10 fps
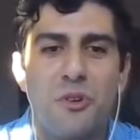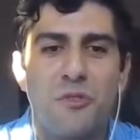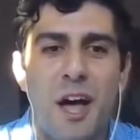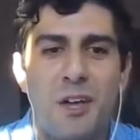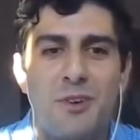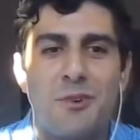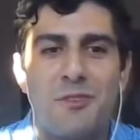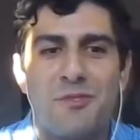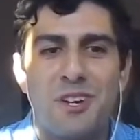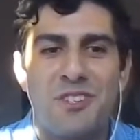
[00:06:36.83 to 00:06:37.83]
store of value
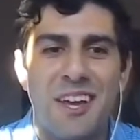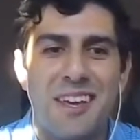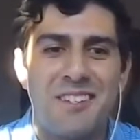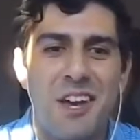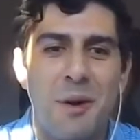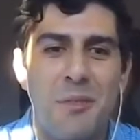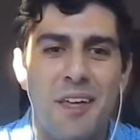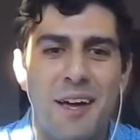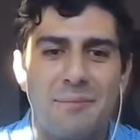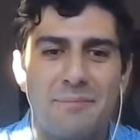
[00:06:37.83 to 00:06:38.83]
and inflation hedge. How about
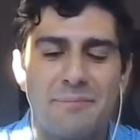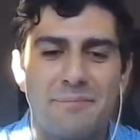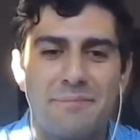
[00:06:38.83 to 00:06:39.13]
that?